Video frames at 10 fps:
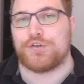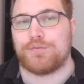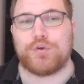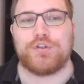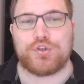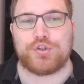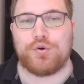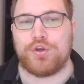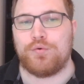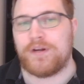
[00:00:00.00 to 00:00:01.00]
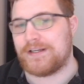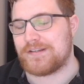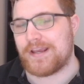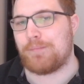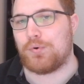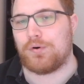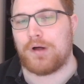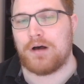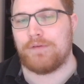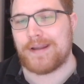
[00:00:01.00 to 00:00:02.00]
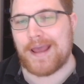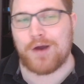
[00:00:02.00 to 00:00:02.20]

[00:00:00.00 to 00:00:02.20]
So I'm going to show you an example of an